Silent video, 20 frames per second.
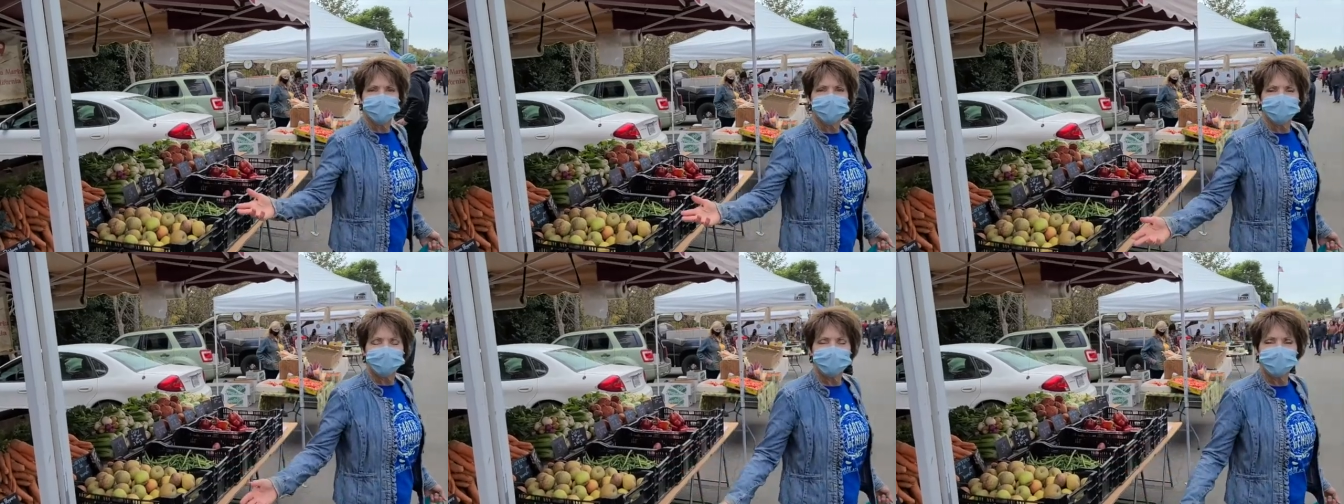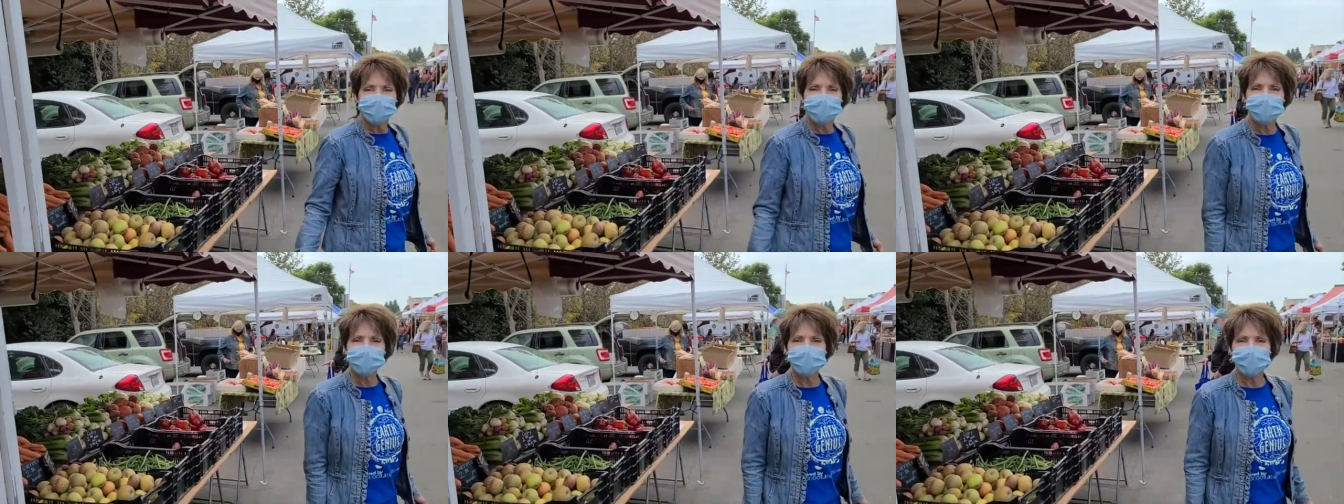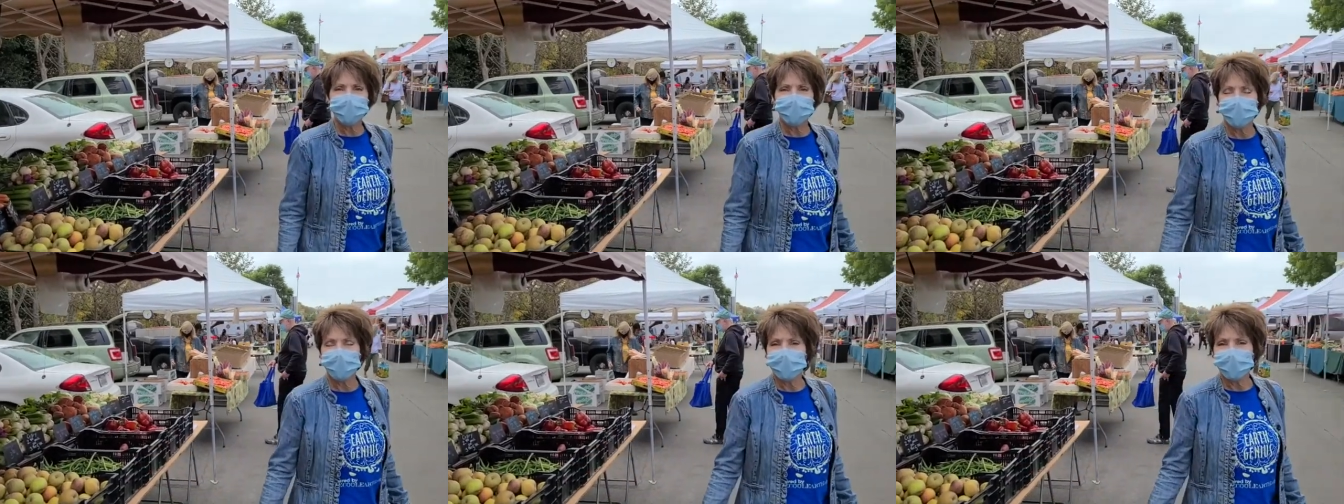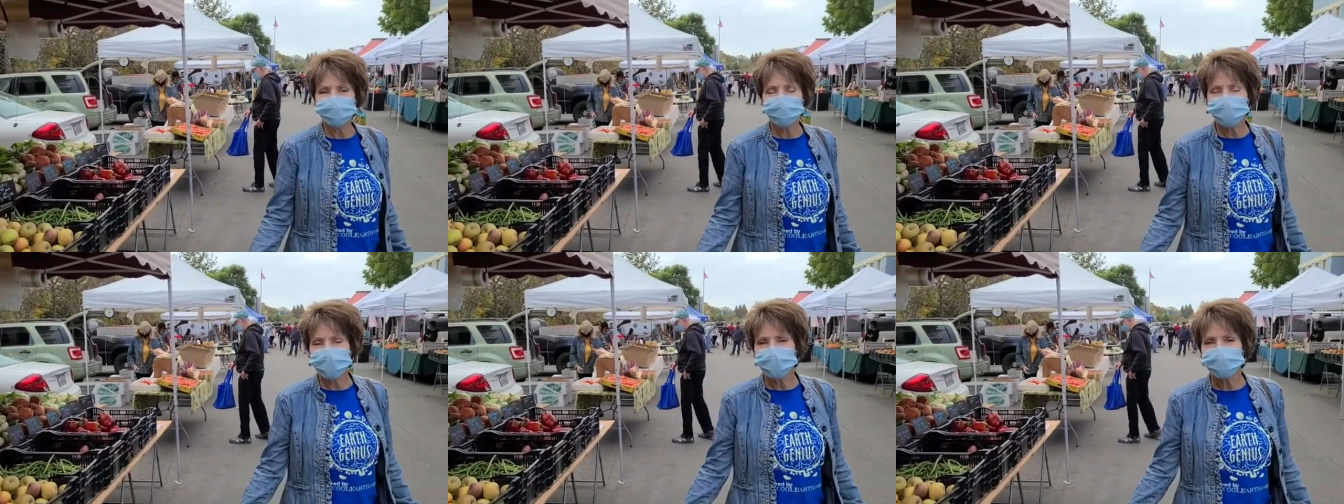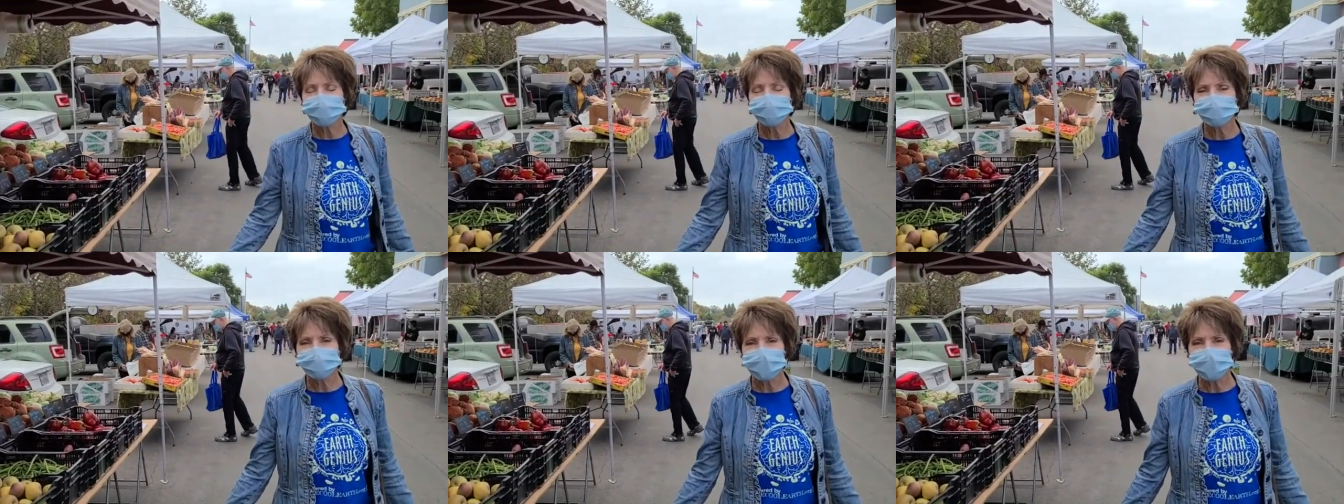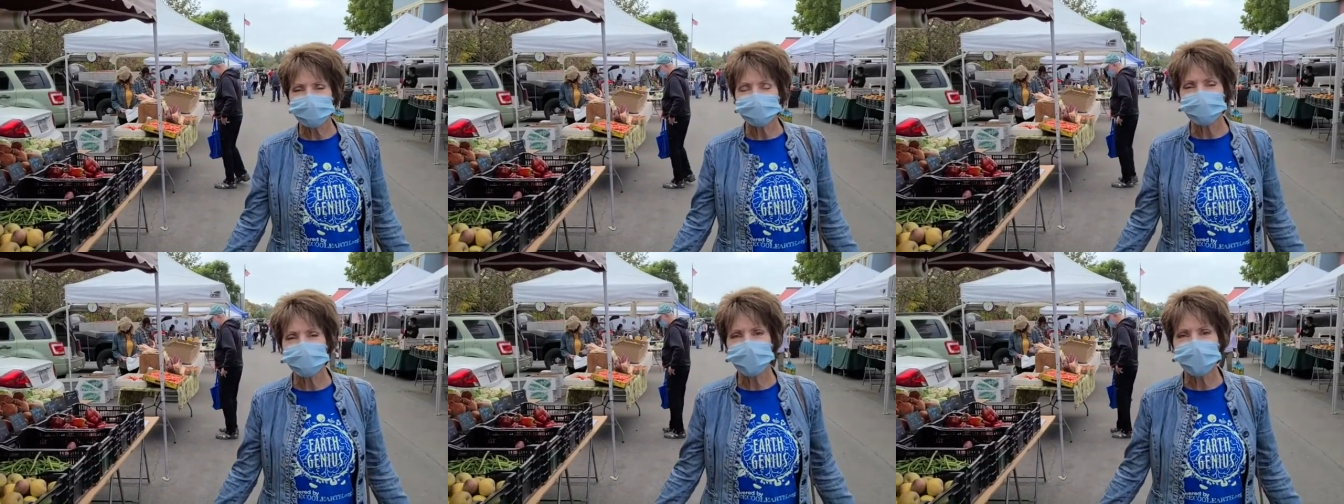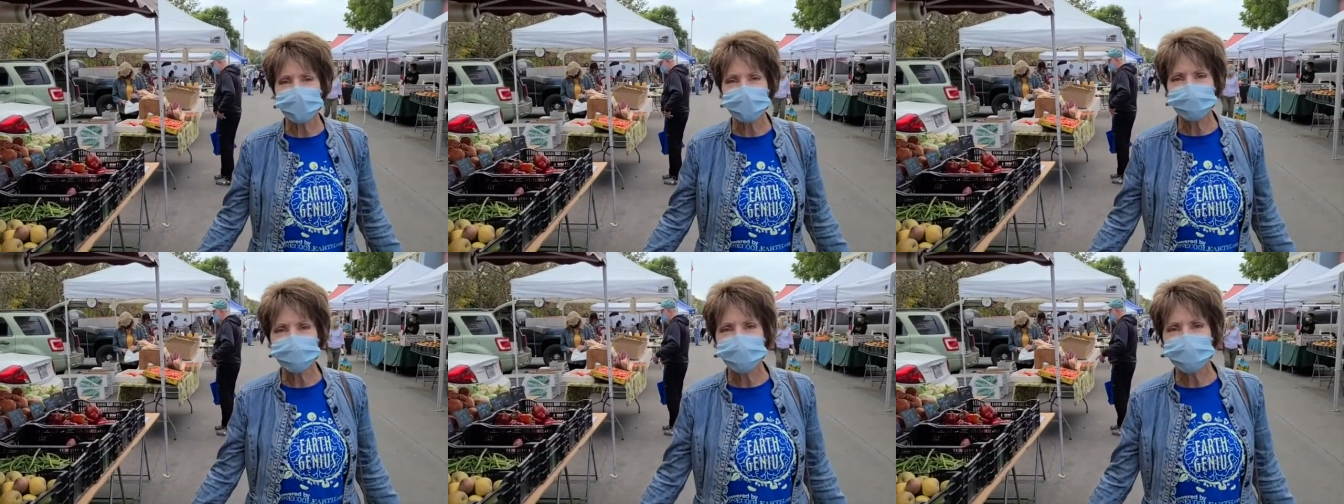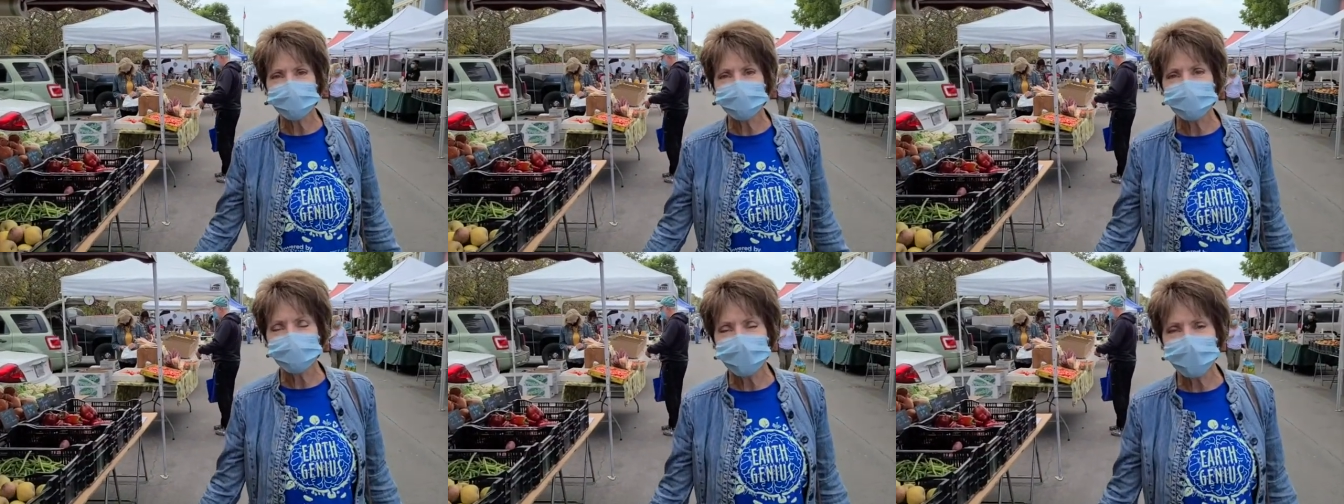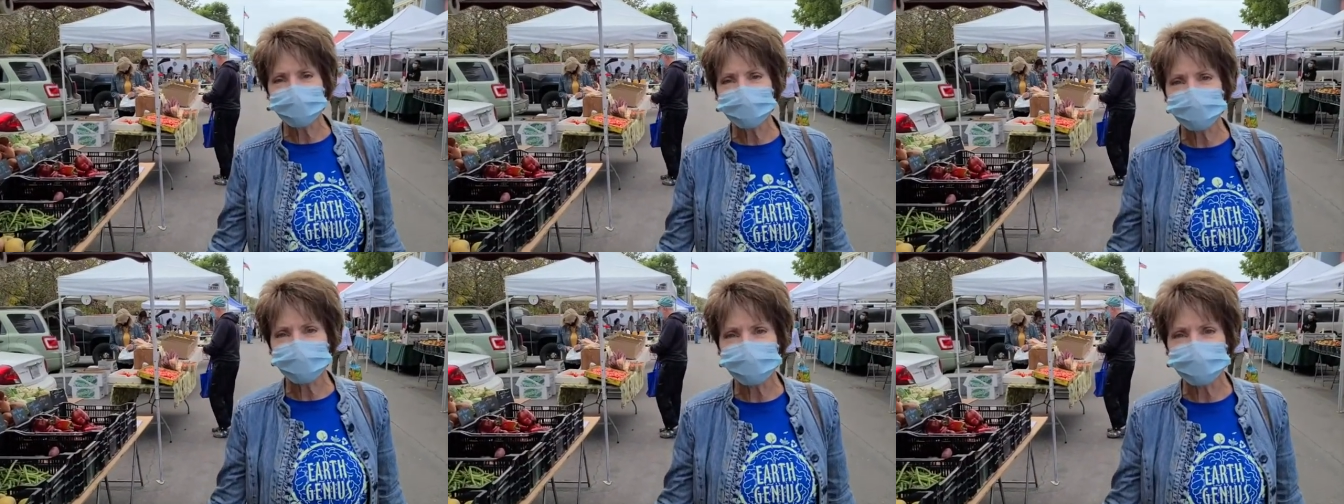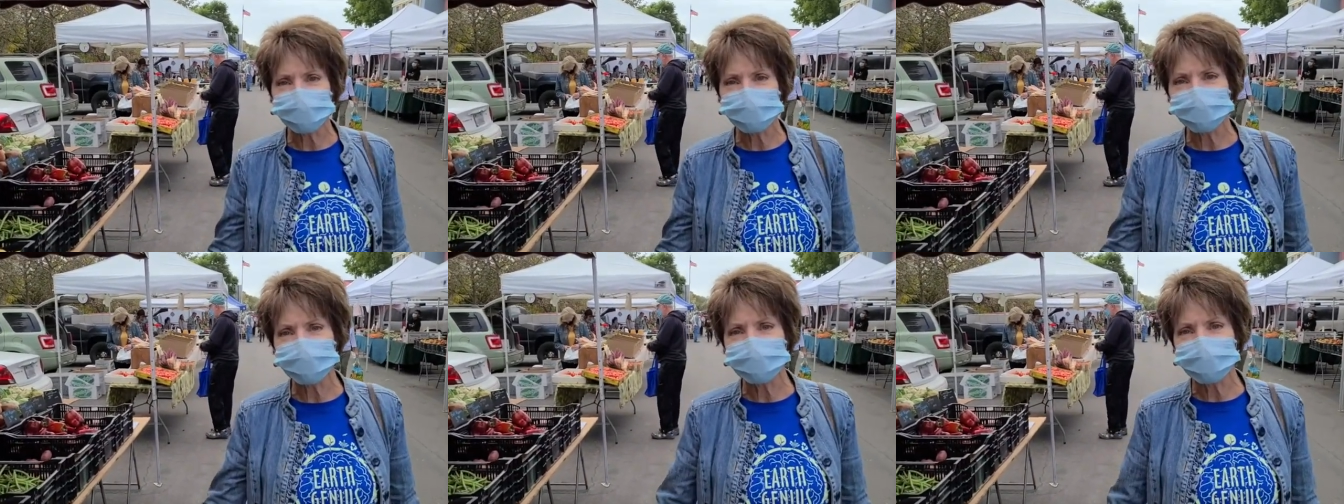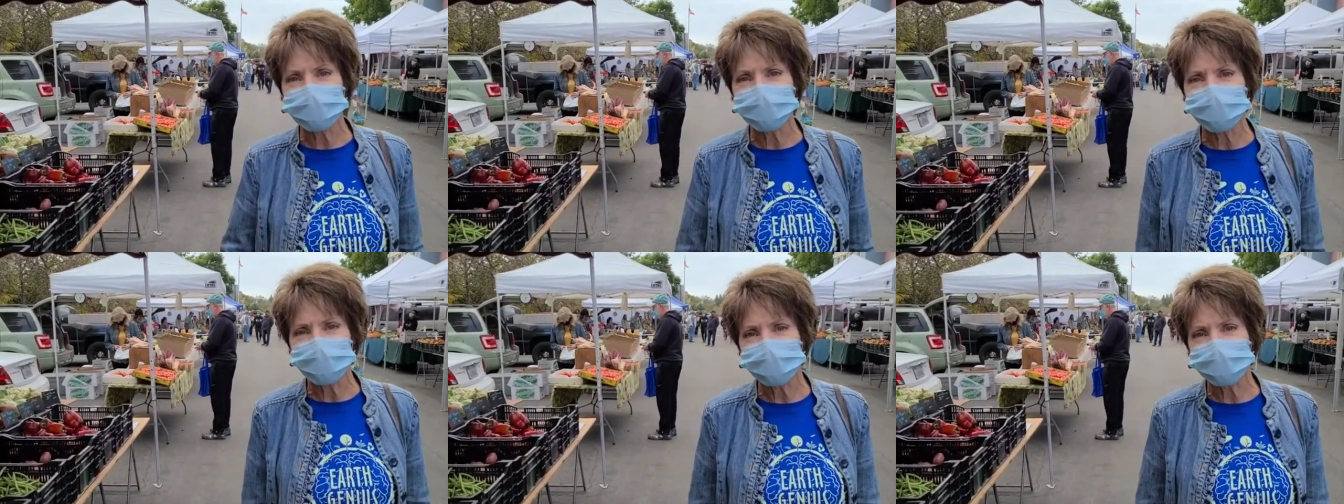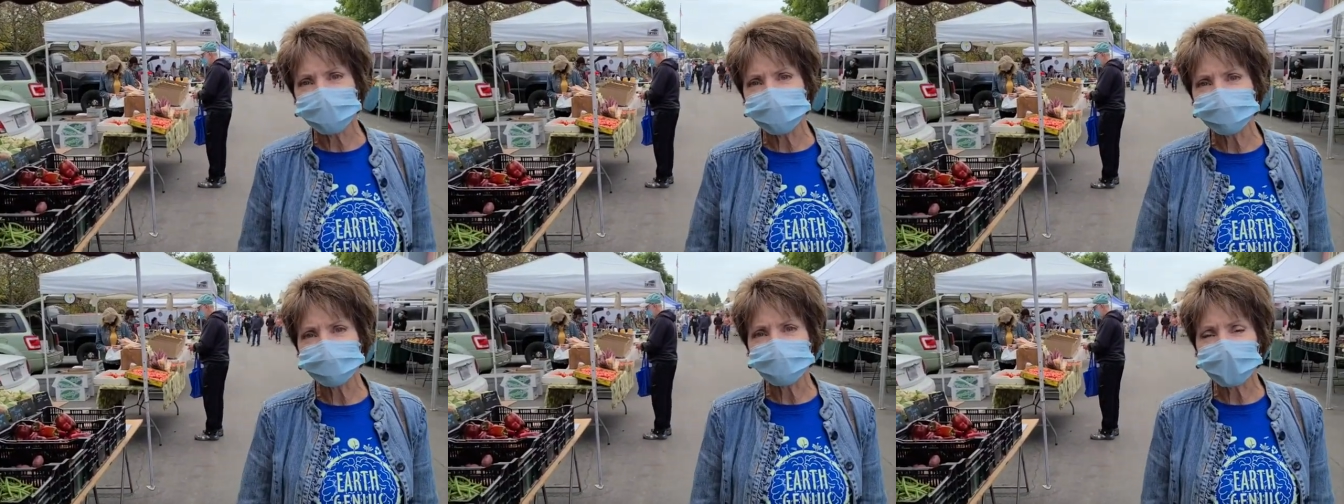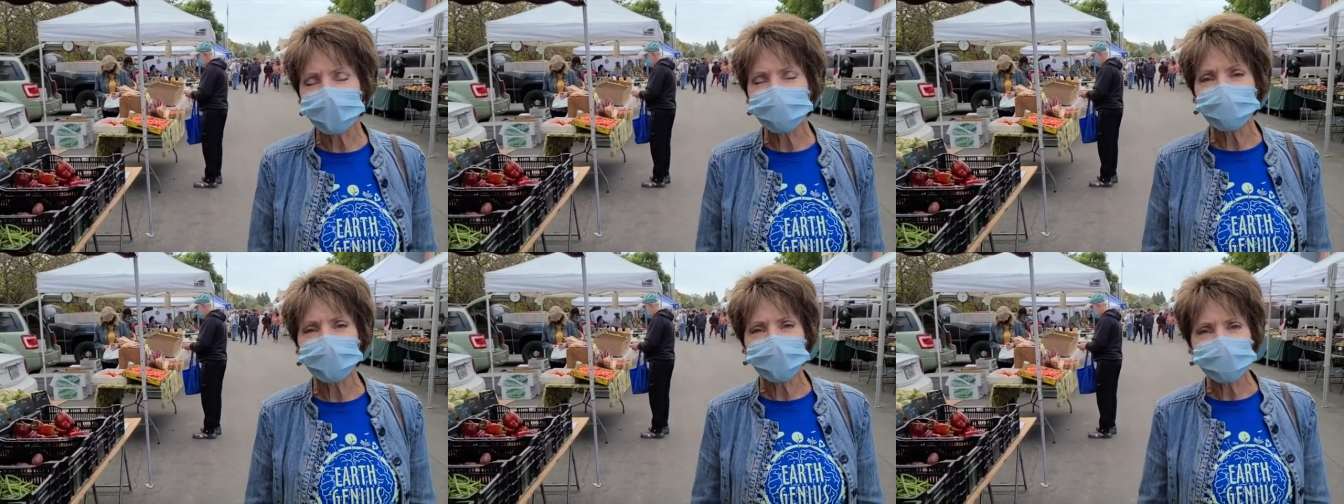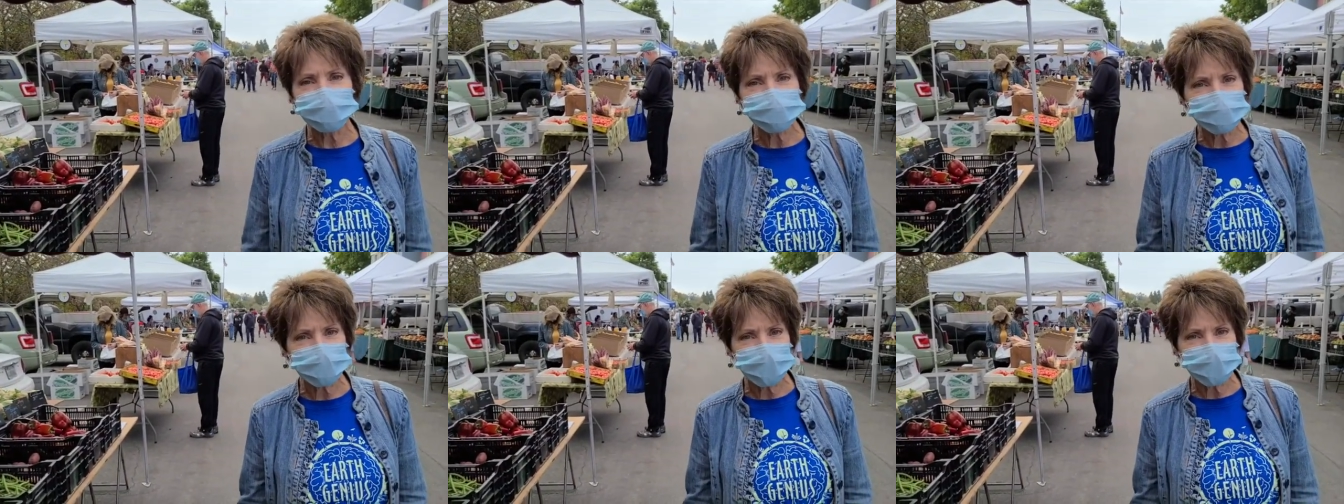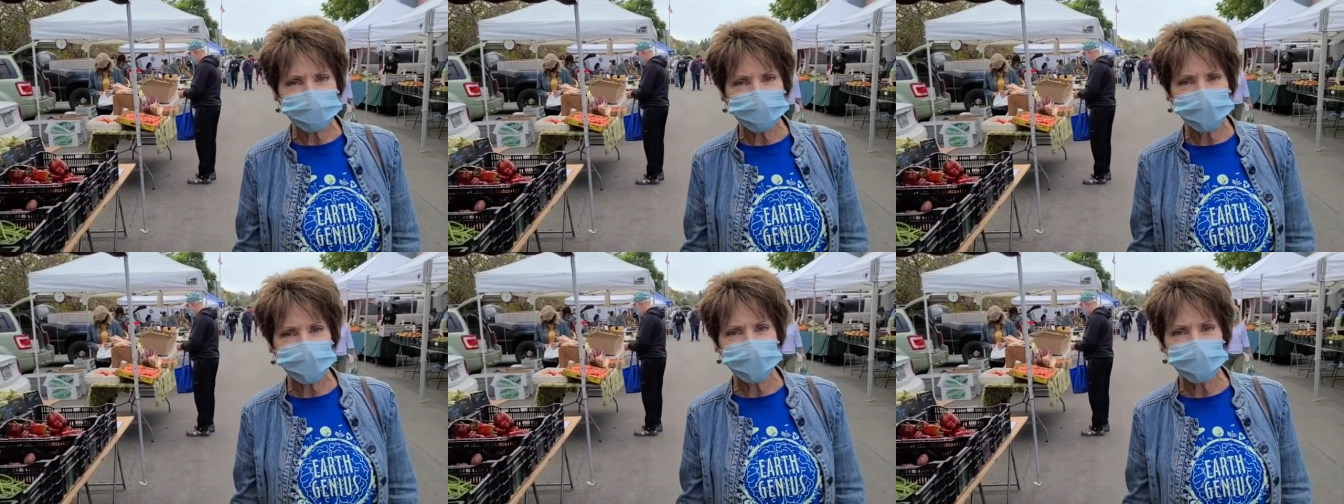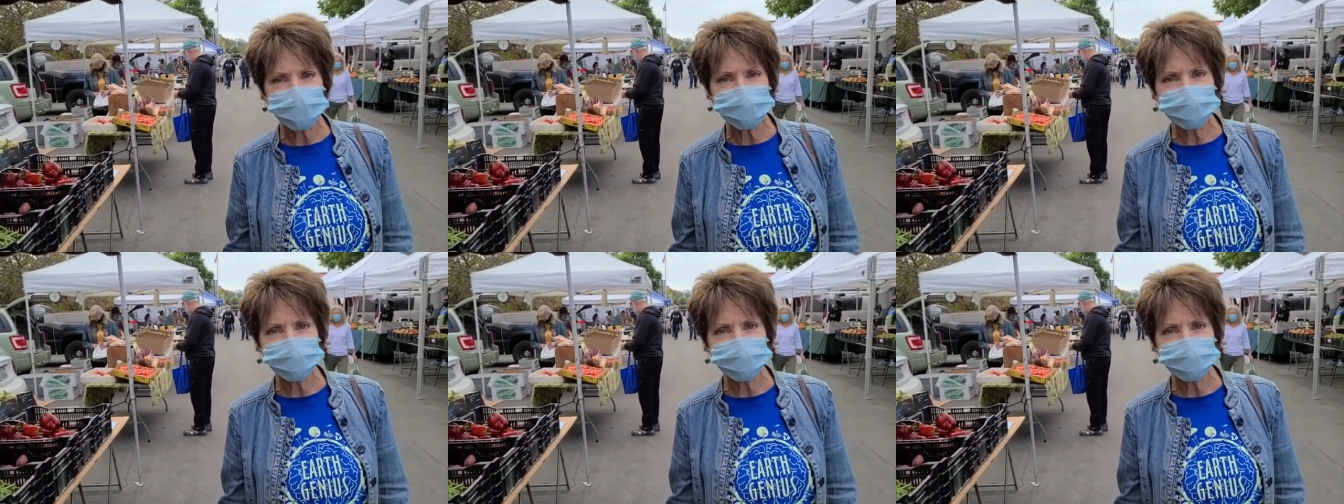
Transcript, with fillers: well, I've had a great time here at the um, oh. Arroyo Grande